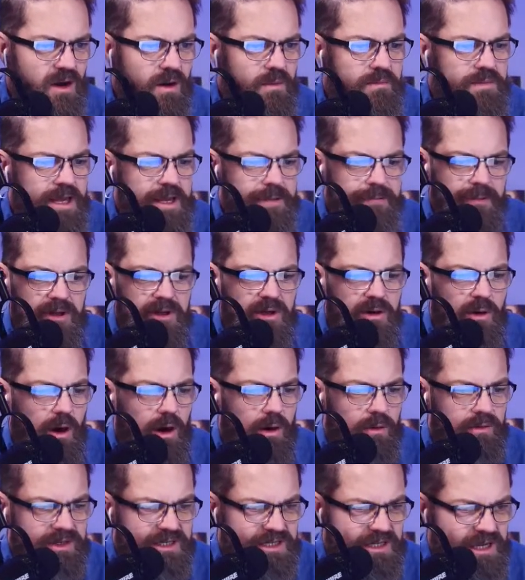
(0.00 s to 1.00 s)
So people
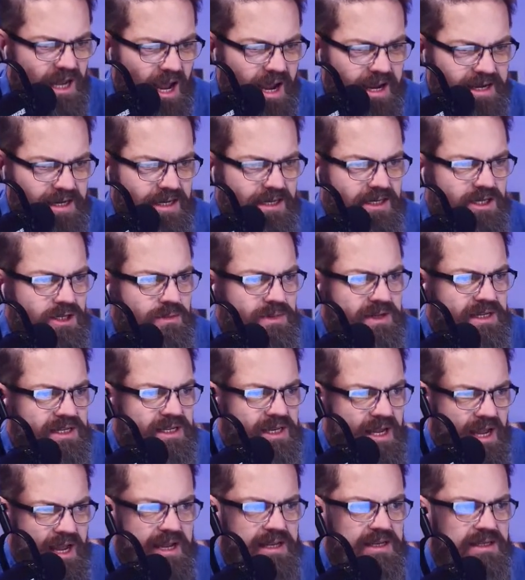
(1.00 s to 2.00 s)
who are resigned to
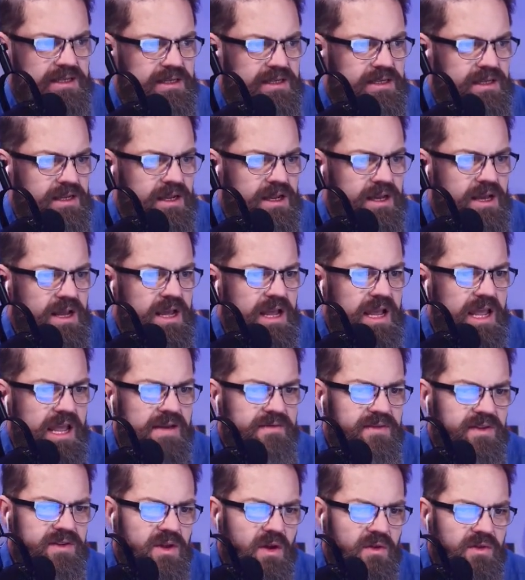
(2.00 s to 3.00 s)
be saints,
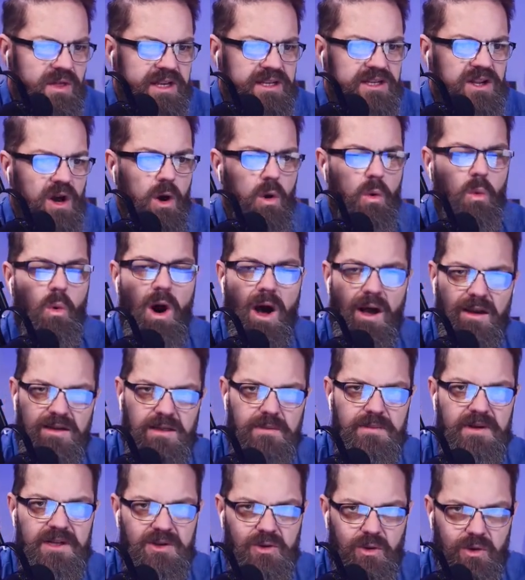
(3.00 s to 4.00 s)
even though they don't
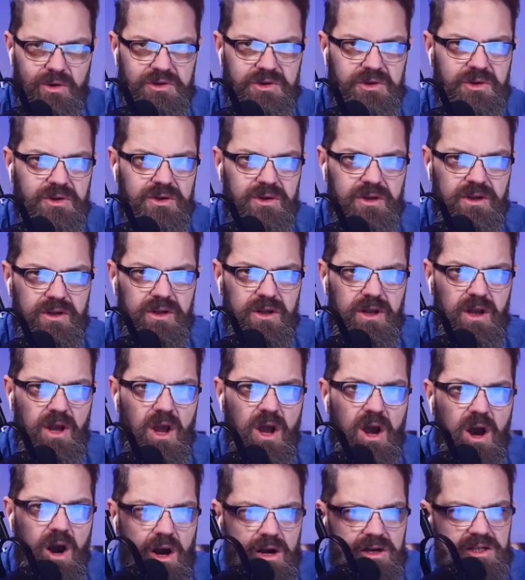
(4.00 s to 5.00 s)
want to be tortured,
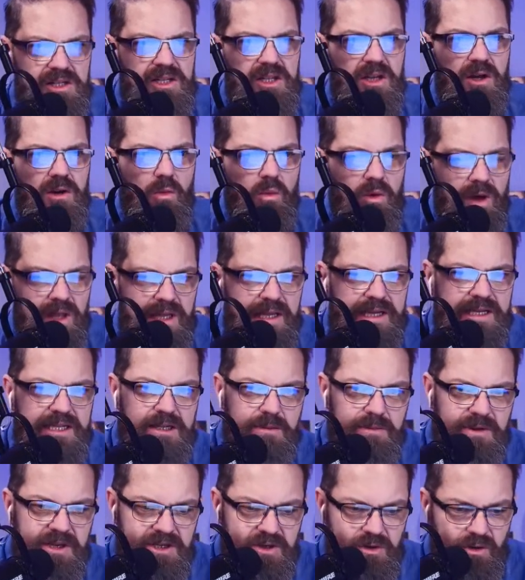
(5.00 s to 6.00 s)
are still
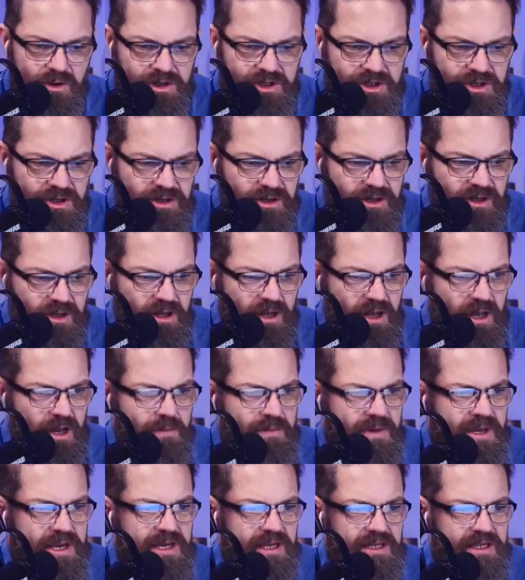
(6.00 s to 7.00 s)
willing to be tortured
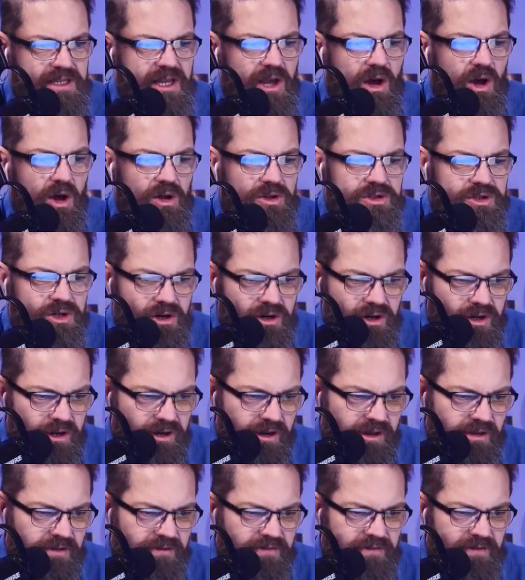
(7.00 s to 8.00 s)
because the
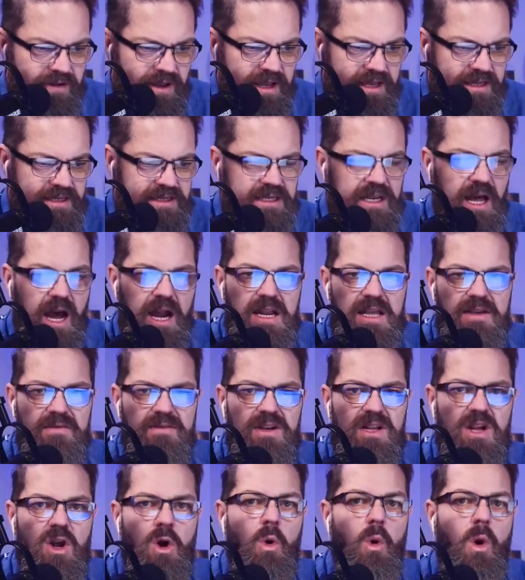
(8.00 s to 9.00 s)
alternative is not
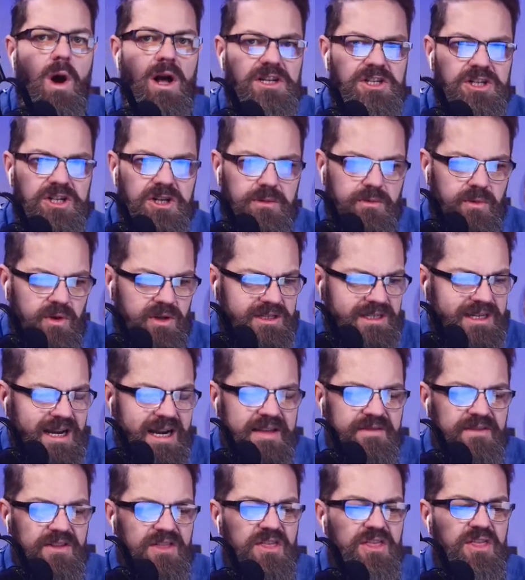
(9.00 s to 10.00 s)
even questionable.
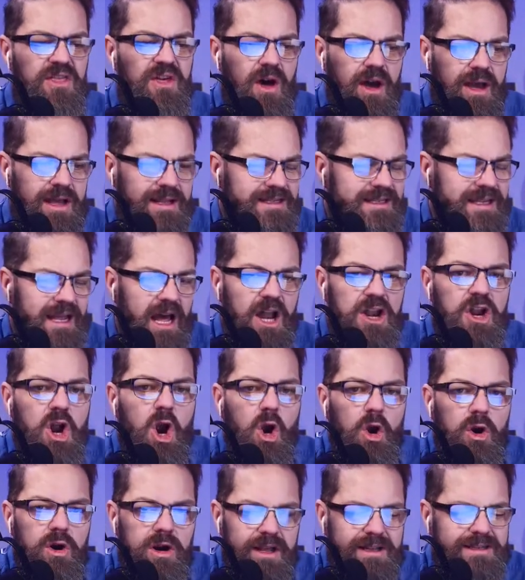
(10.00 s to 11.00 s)
It's not even thought. It's
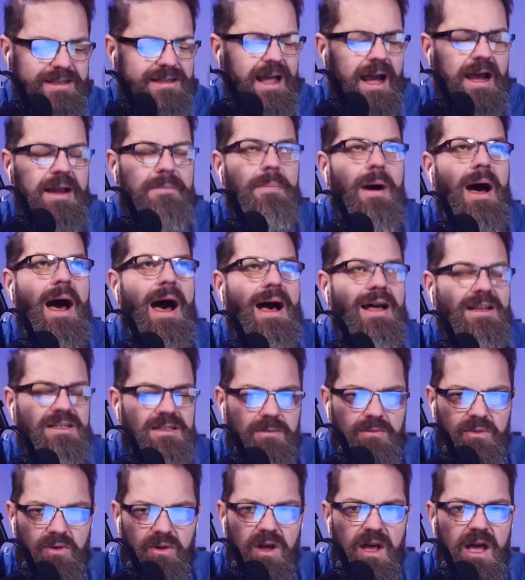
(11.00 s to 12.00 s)
unheard. It's not
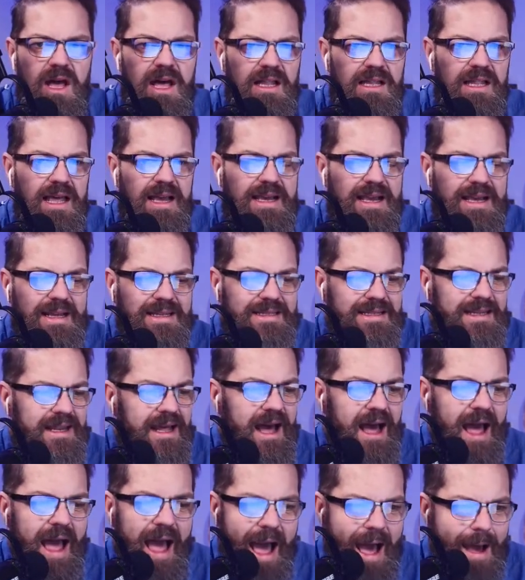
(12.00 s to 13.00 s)
possible. Like,
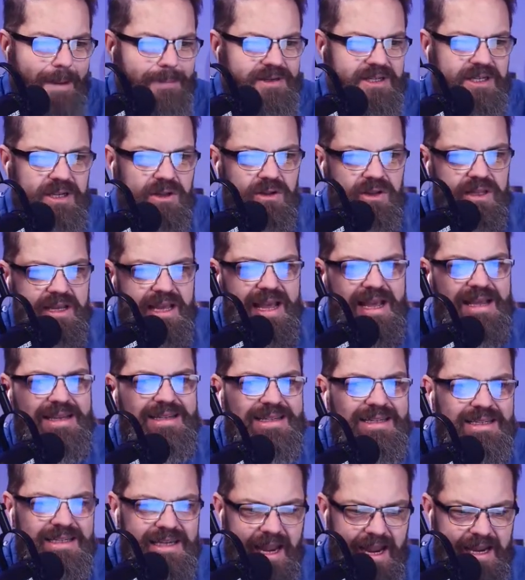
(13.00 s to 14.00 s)
it's absolutely
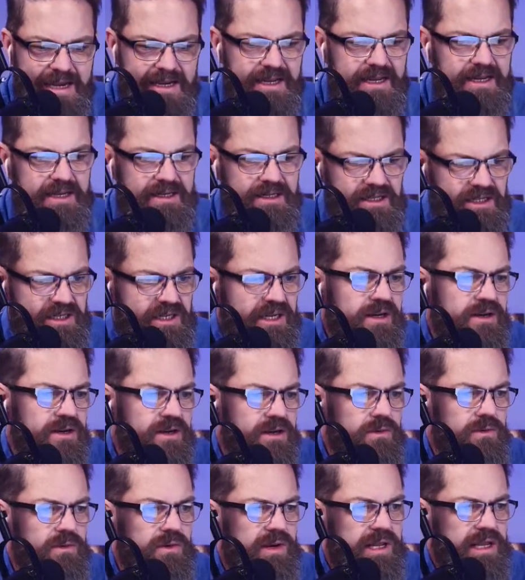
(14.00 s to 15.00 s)
insane to
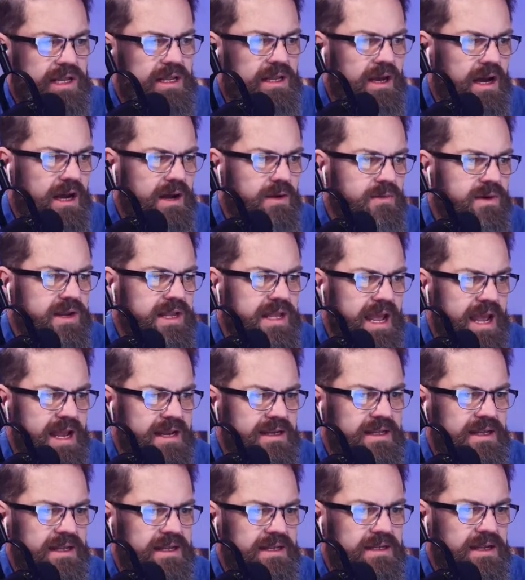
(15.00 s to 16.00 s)
consider
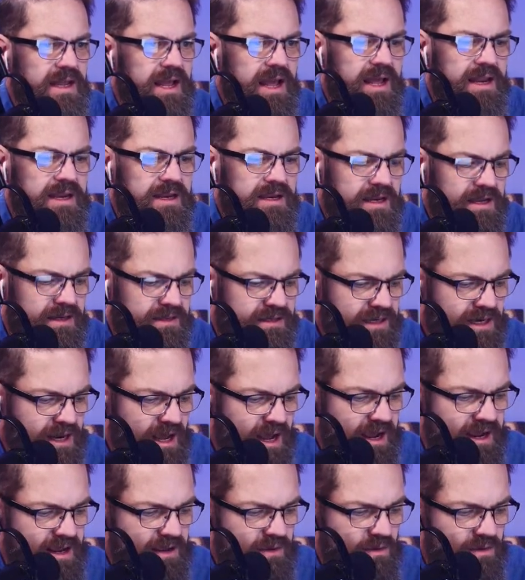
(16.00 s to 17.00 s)
recanting and
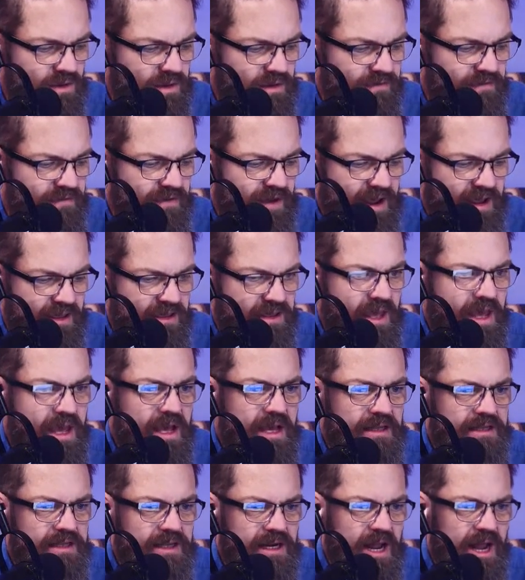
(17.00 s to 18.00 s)
denying the
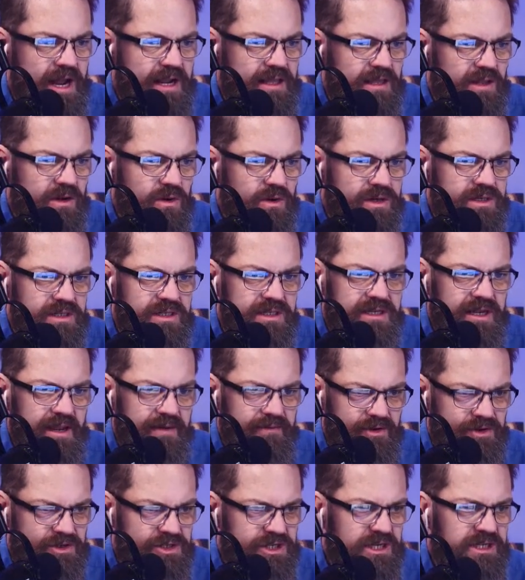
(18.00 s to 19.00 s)
faith, denying the Lord and
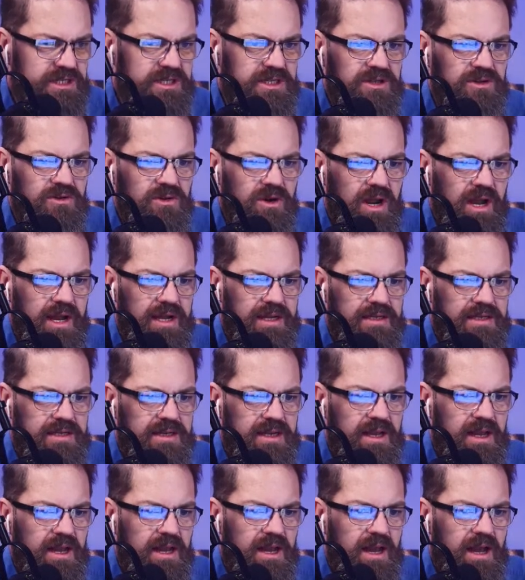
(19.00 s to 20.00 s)
Savior Jesus
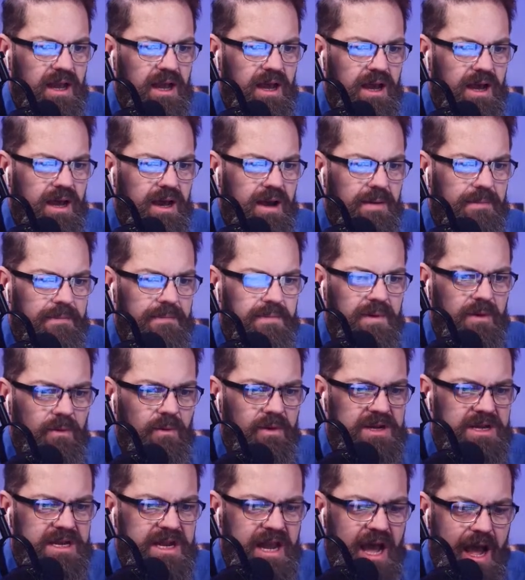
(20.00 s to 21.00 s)
Christ
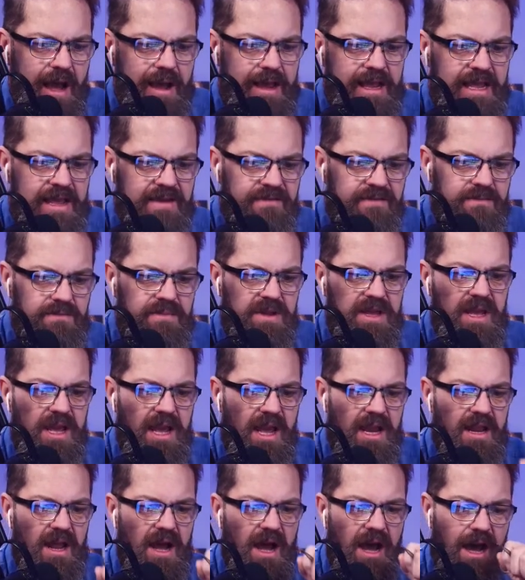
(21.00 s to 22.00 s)
would not even
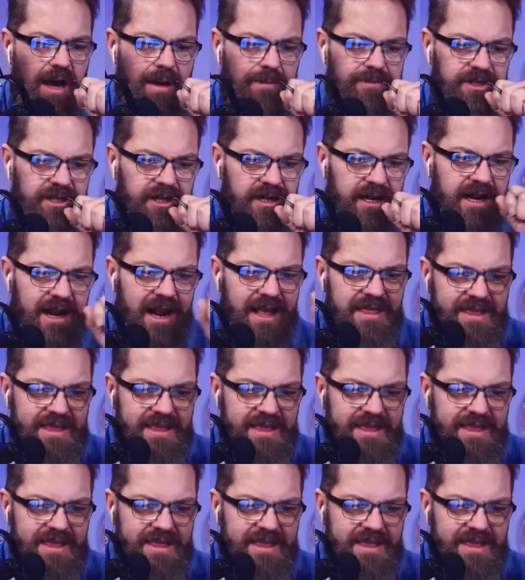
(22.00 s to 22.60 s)
be an option.